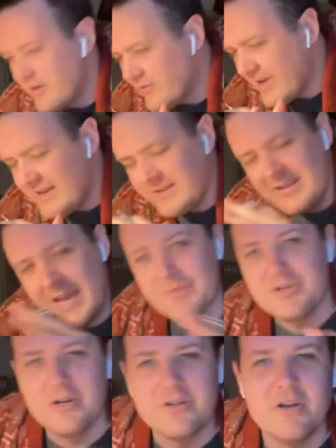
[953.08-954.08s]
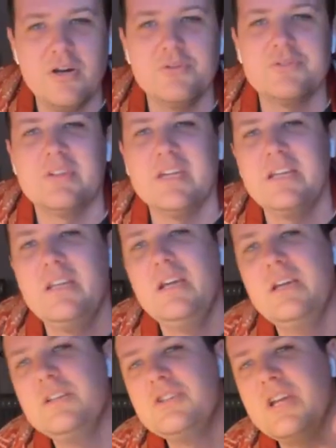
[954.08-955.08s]
a great snapshot of the whole scene,
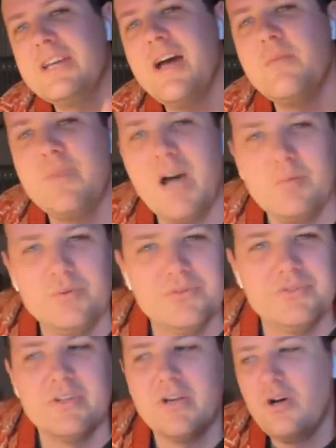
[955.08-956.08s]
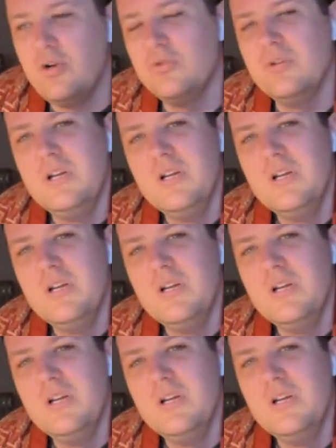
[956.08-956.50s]
check out Bubbles and the whole